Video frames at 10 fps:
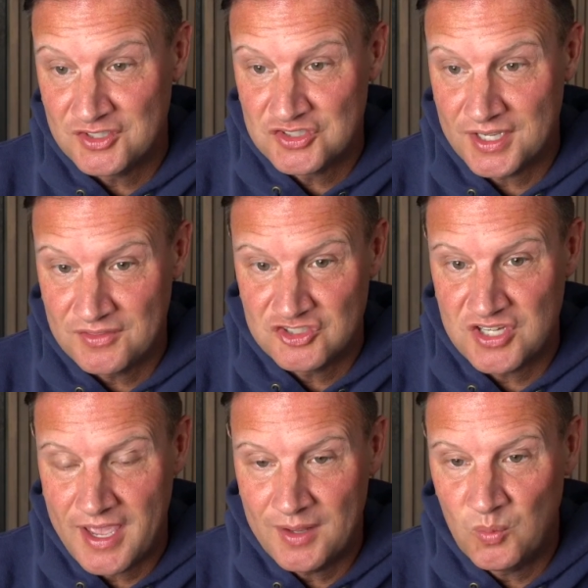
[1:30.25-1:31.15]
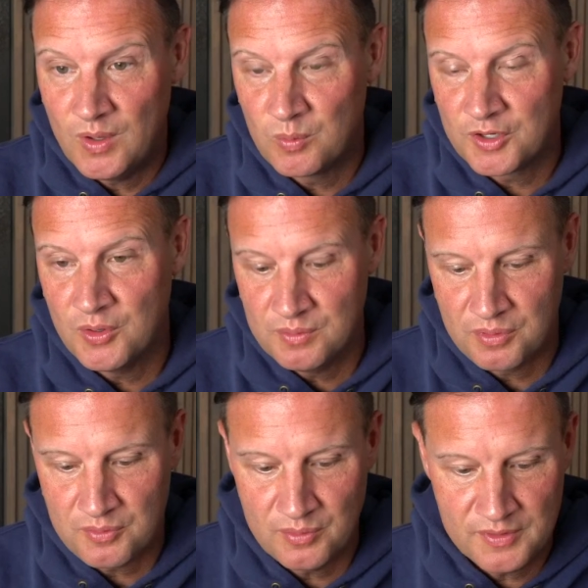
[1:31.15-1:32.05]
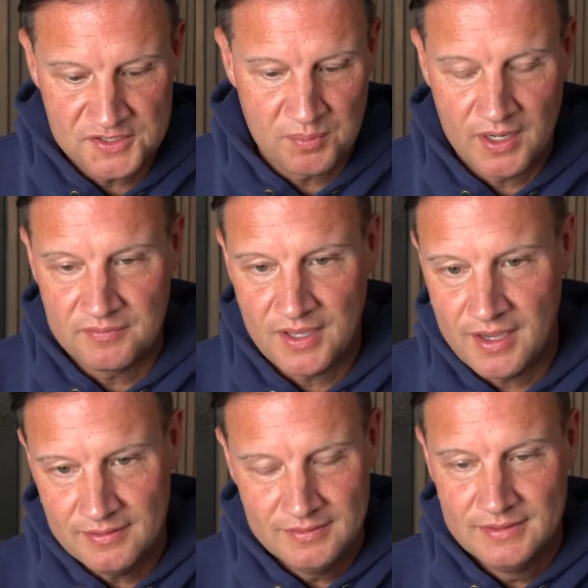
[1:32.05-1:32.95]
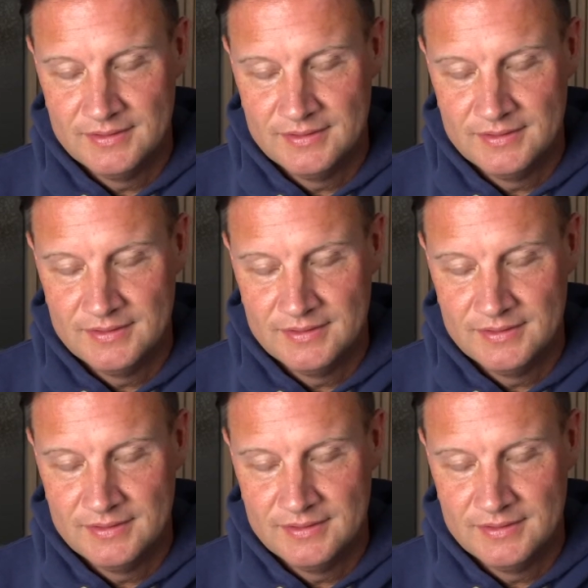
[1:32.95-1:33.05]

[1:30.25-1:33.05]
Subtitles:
to check the chat while we're going through this, but I've got